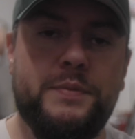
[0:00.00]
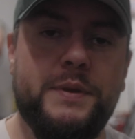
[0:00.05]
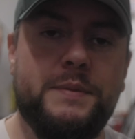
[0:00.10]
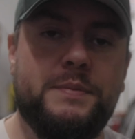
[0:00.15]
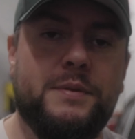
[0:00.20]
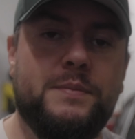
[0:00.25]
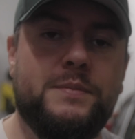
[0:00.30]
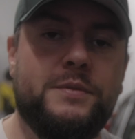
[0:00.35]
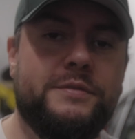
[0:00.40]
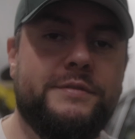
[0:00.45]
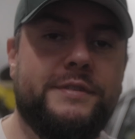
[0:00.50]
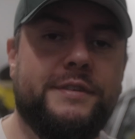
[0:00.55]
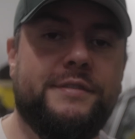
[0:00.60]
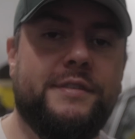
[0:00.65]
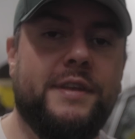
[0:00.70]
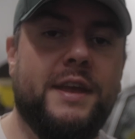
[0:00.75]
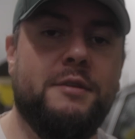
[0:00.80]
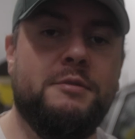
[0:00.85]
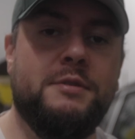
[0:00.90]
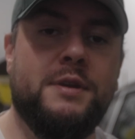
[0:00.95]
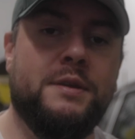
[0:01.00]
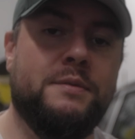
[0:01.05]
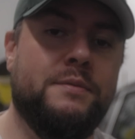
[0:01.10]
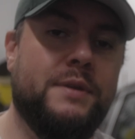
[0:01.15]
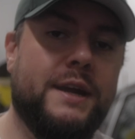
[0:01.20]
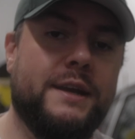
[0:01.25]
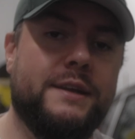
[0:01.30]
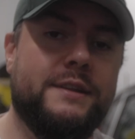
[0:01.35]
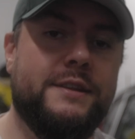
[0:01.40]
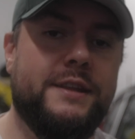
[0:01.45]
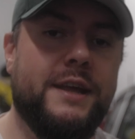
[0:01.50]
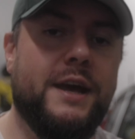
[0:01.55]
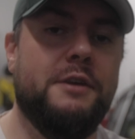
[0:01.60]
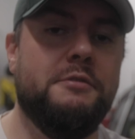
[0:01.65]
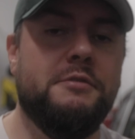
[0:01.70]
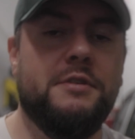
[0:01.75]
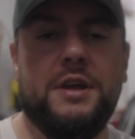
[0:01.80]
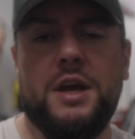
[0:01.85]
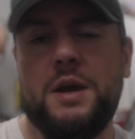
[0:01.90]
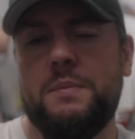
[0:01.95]
people move the steering rack
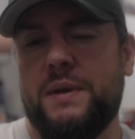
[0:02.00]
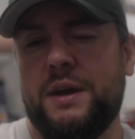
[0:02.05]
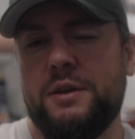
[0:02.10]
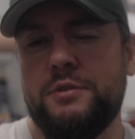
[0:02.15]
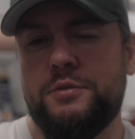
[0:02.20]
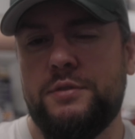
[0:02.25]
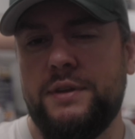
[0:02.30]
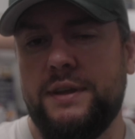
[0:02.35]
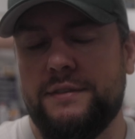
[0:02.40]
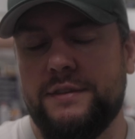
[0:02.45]
down about 3